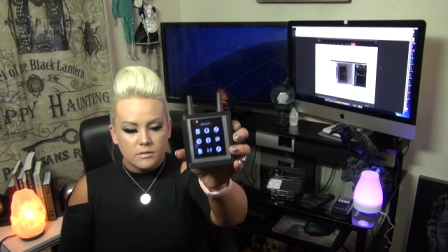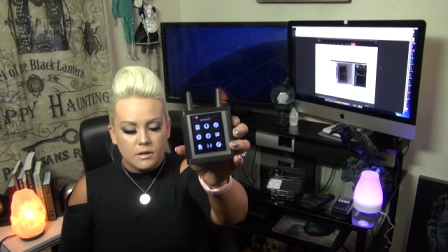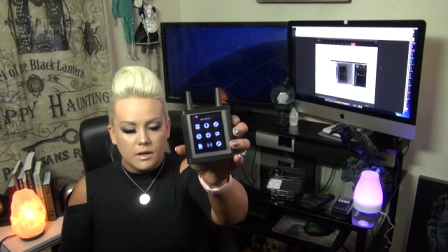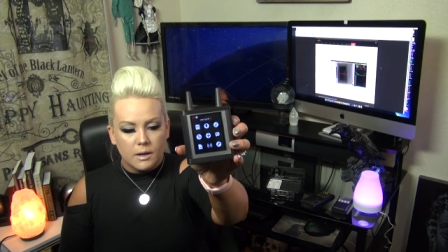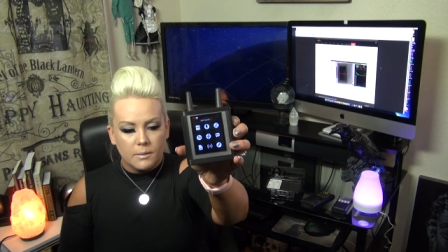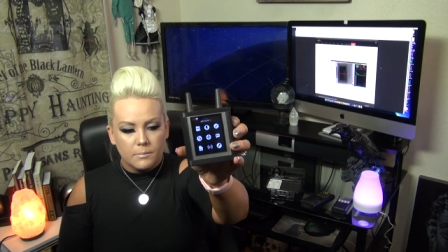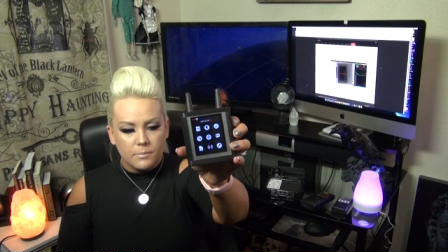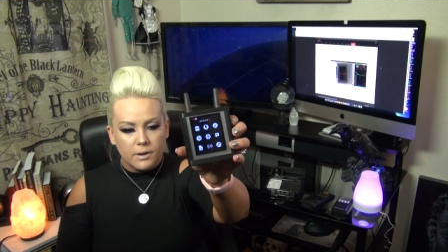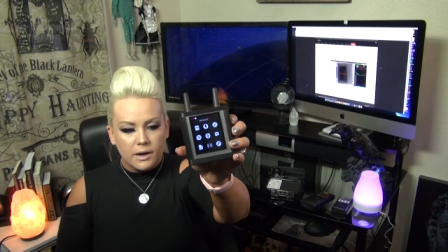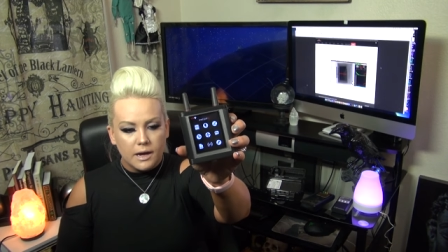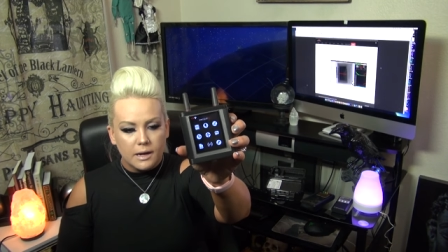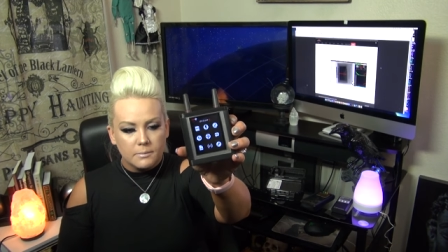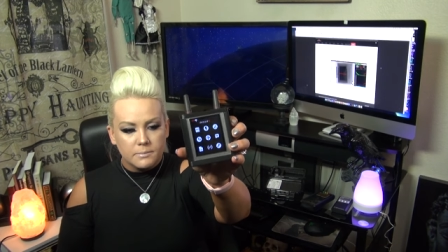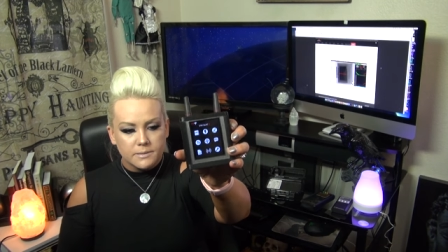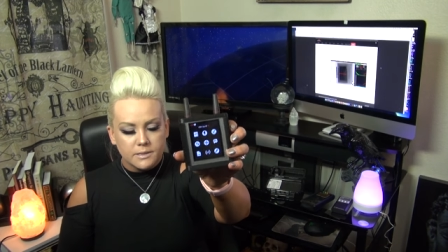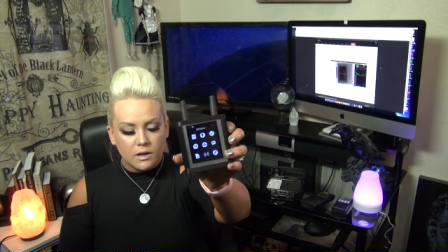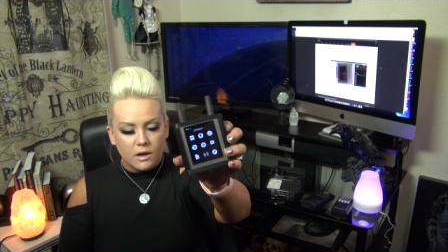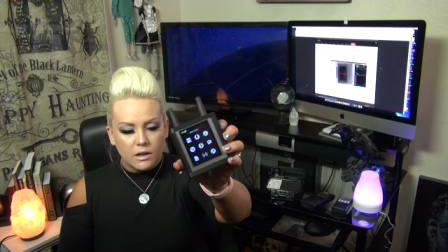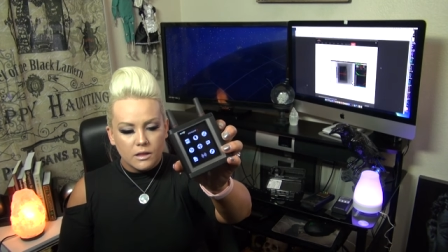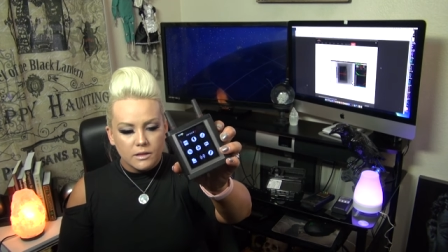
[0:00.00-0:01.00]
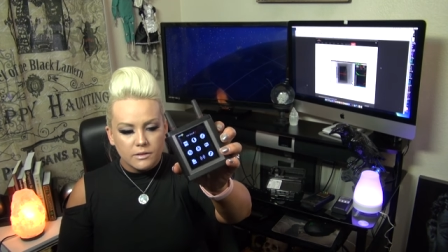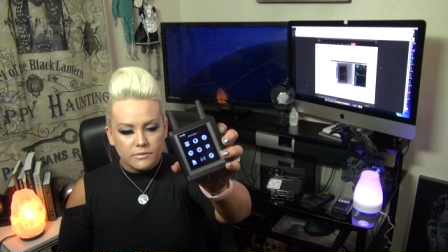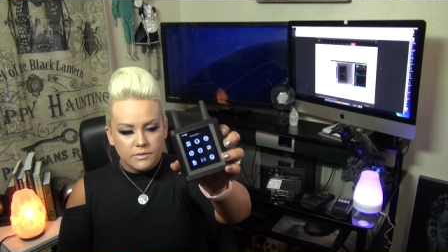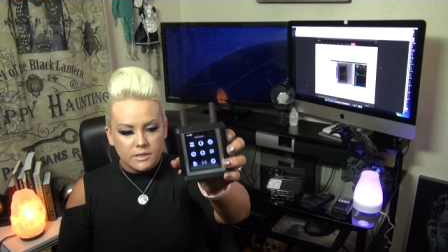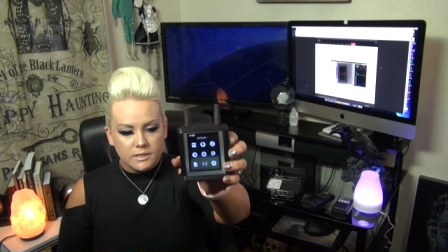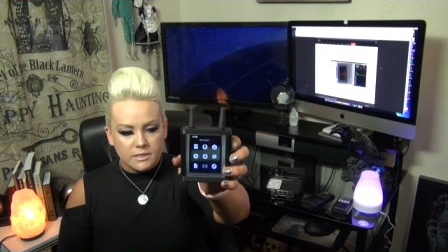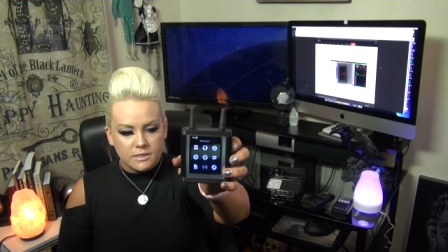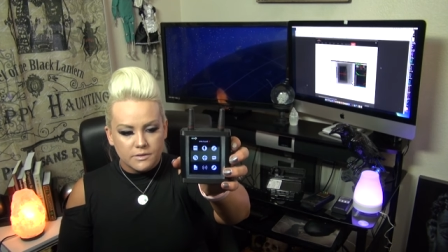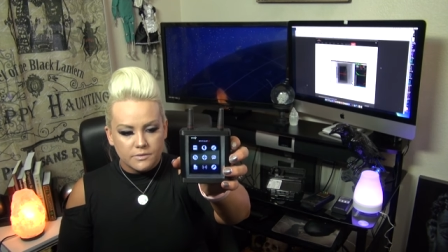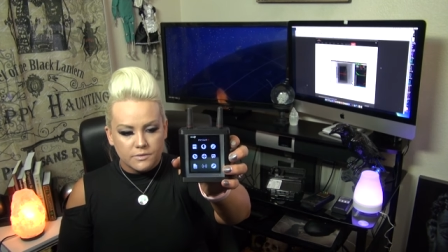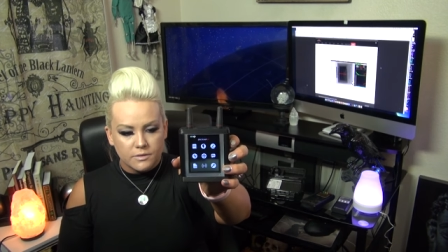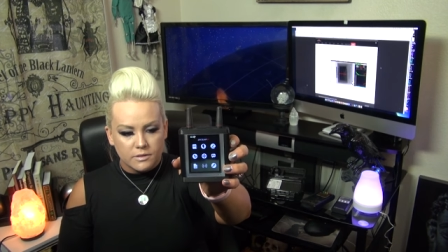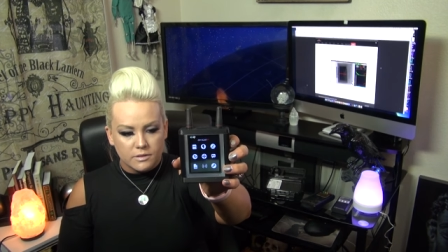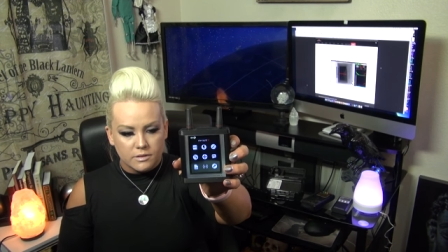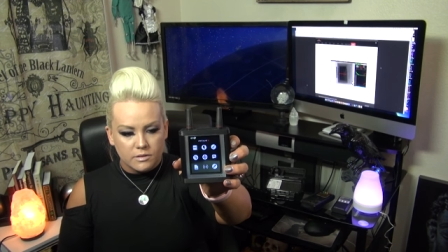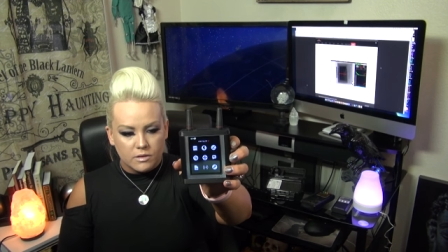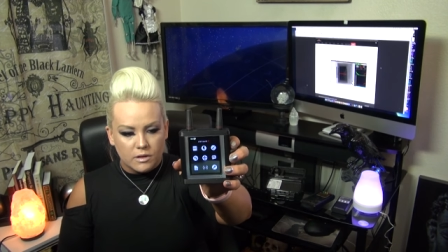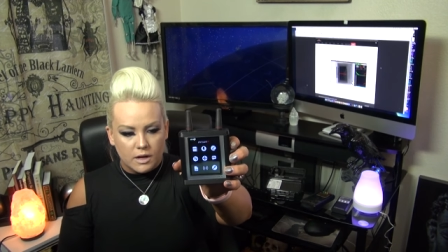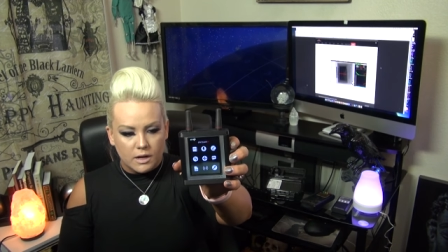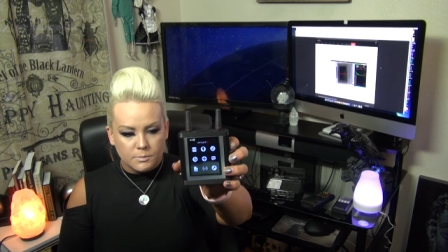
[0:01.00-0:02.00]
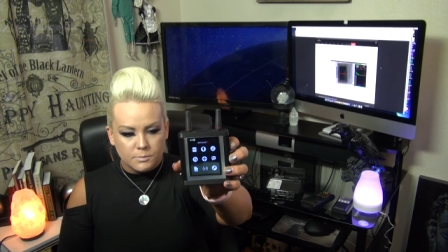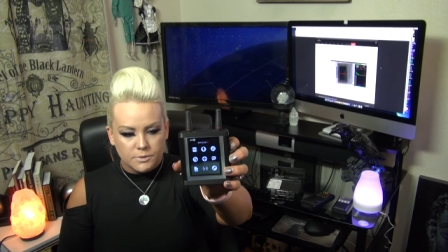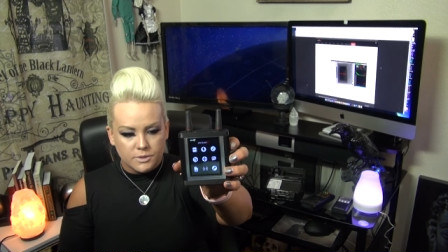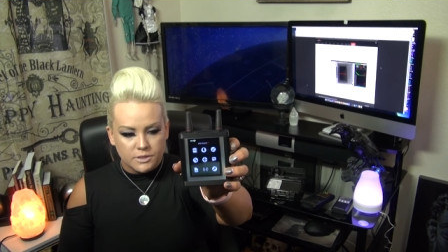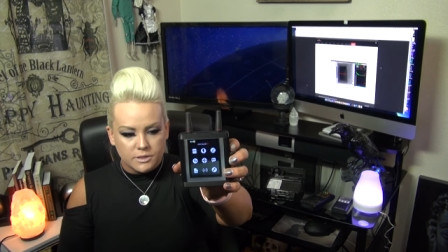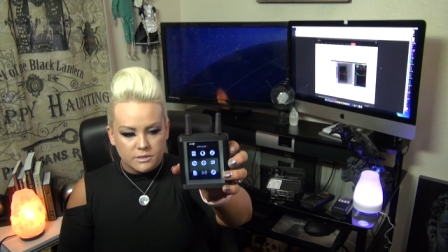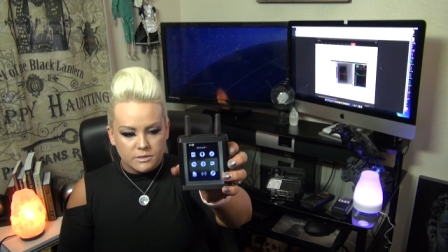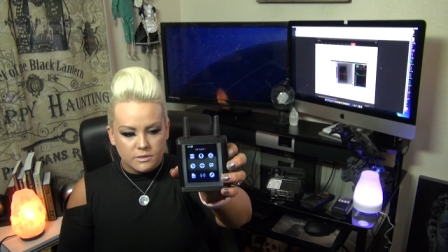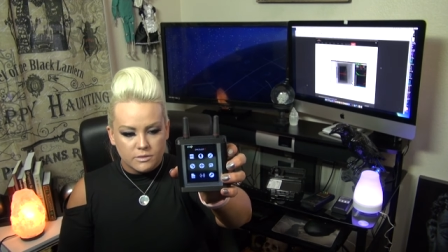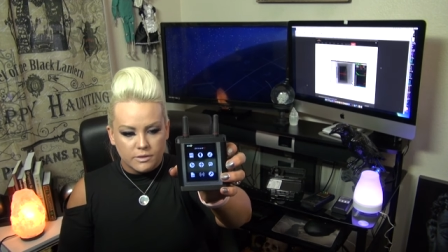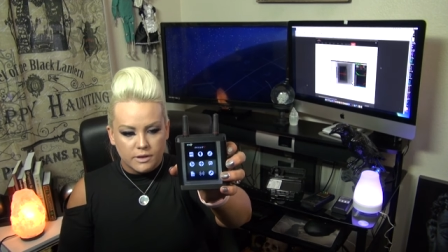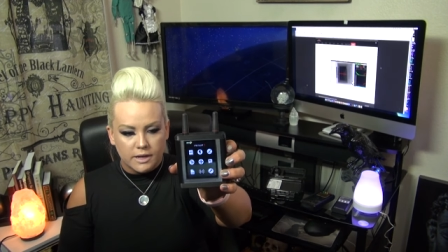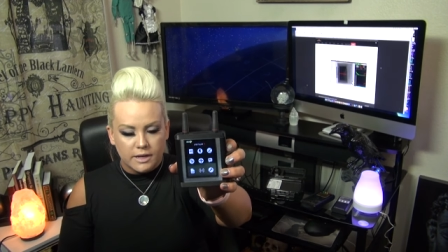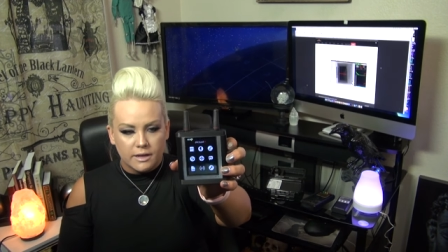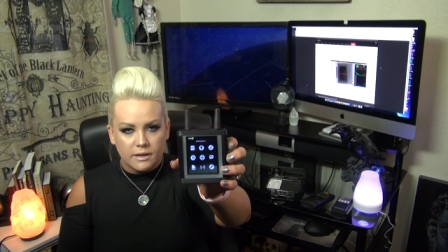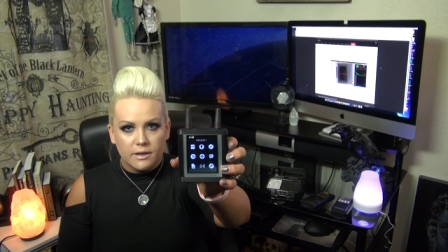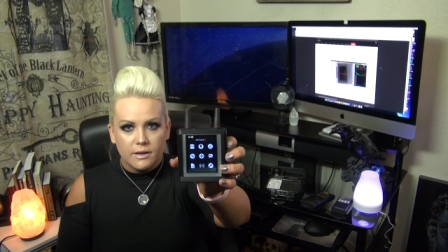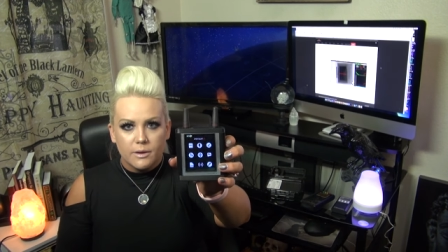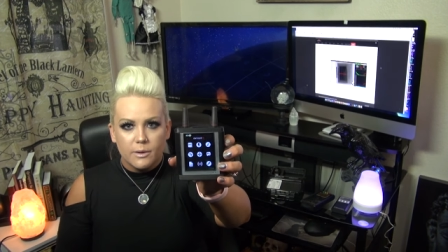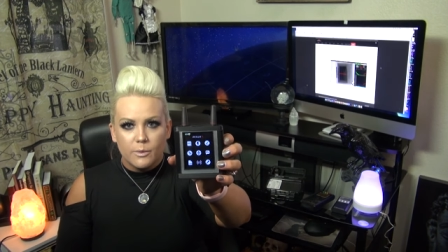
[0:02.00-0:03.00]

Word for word: up pops all of these different little options, okay?